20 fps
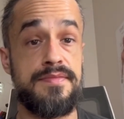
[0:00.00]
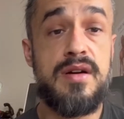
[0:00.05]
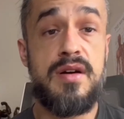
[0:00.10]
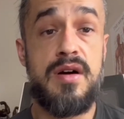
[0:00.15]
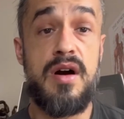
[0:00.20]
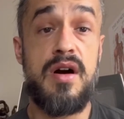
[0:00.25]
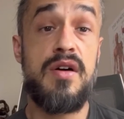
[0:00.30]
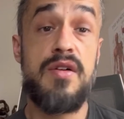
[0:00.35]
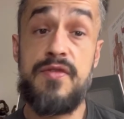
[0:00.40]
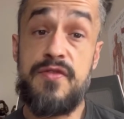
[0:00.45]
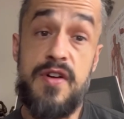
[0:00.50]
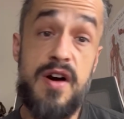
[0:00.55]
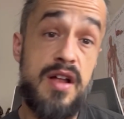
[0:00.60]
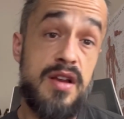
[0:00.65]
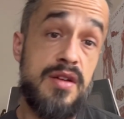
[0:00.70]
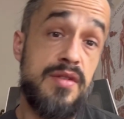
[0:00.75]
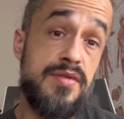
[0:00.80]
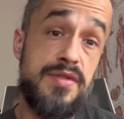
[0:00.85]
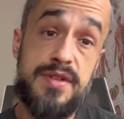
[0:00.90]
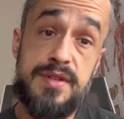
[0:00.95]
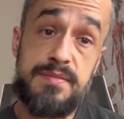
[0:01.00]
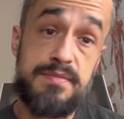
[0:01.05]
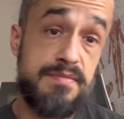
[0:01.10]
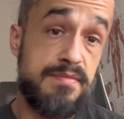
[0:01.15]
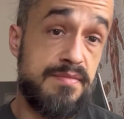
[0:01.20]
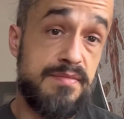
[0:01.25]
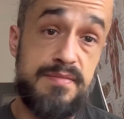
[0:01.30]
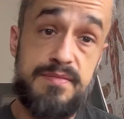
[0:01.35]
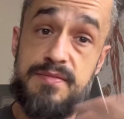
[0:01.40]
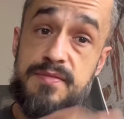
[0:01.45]
All follow the
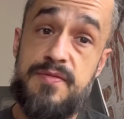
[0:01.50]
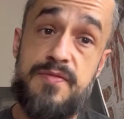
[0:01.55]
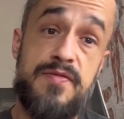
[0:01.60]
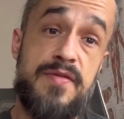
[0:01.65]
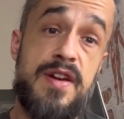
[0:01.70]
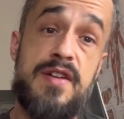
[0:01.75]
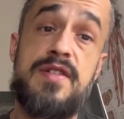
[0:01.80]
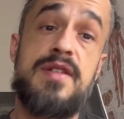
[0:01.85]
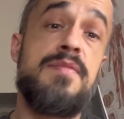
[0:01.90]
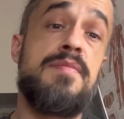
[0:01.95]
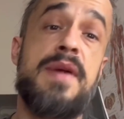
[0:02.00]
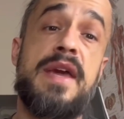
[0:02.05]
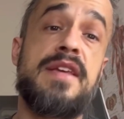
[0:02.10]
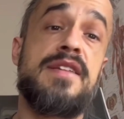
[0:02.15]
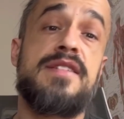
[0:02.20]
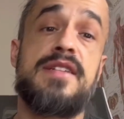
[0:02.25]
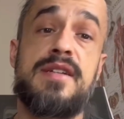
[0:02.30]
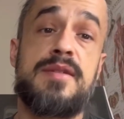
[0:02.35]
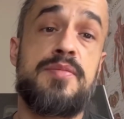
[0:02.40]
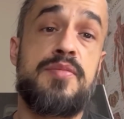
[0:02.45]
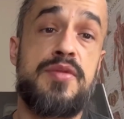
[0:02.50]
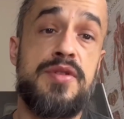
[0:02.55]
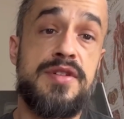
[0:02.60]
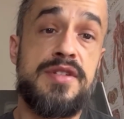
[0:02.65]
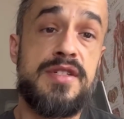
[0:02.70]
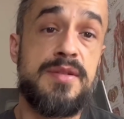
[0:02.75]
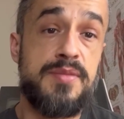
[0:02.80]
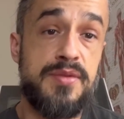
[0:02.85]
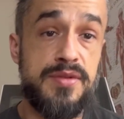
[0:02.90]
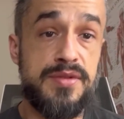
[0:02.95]
very basic
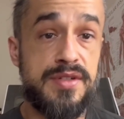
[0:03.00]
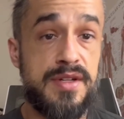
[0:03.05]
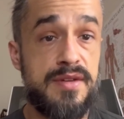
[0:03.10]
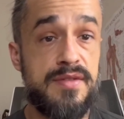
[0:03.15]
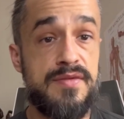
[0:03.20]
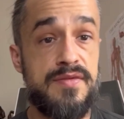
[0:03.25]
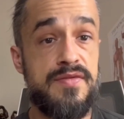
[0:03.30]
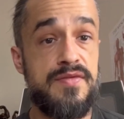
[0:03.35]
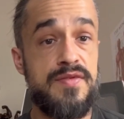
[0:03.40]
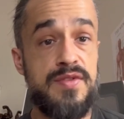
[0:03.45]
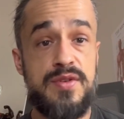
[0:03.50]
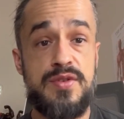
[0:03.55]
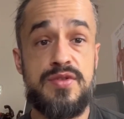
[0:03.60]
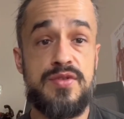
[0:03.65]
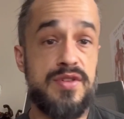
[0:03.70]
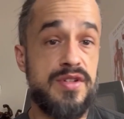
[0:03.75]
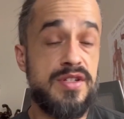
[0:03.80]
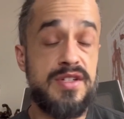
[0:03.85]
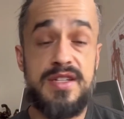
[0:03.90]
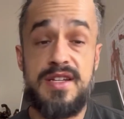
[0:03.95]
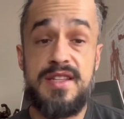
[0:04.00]
principles of nutrition,